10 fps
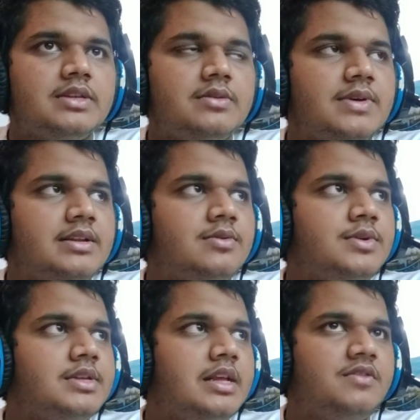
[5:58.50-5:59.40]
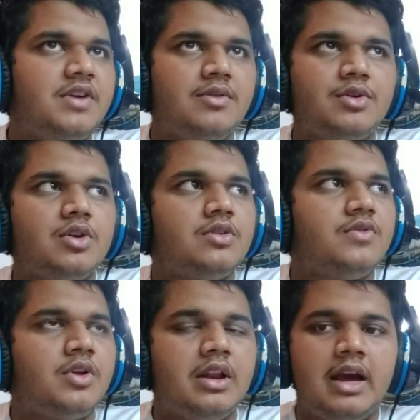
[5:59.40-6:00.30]
when it was like 5 o'clock
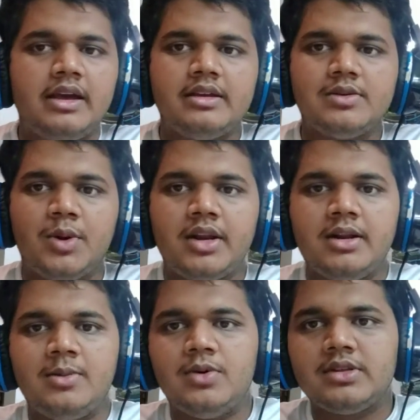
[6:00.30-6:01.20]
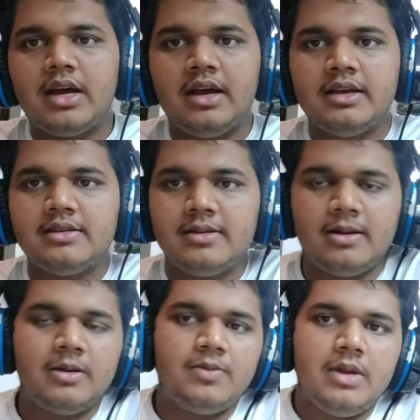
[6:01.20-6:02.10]
for Reliance, what I did was I
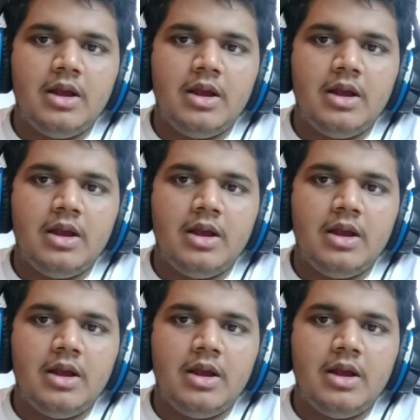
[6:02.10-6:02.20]
set up